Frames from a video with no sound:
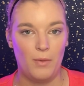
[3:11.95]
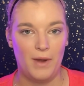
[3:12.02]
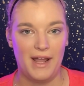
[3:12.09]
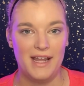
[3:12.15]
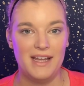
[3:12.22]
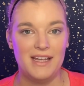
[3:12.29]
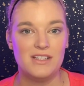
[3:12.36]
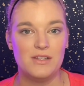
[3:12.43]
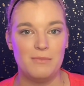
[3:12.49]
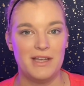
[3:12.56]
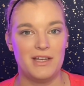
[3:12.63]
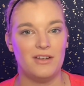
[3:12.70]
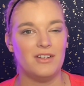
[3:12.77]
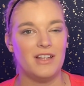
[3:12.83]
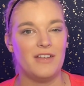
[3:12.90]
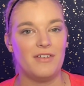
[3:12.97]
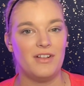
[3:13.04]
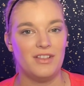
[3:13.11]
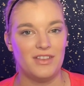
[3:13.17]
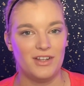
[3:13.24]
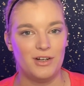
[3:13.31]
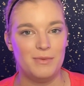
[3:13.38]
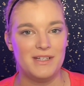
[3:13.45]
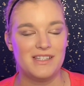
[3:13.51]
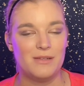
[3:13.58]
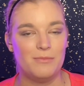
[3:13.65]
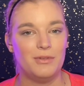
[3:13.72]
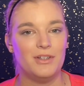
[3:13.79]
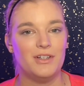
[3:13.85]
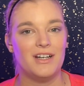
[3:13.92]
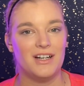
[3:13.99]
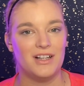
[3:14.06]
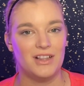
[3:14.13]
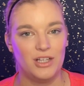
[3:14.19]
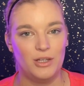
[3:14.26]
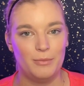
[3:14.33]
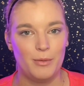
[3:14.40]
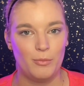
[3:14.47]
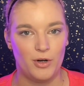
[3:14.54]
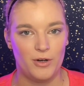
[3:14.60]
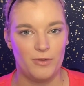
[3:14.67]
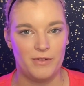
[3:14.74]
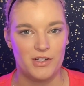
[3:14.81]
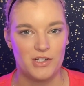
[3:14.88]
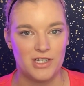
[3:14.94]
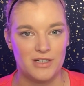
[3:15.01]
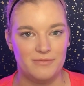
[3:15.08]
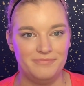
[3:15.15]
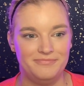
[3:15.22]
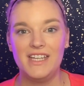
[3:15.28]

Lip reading: way to make your life a little bit simpler and a little bit more efficient.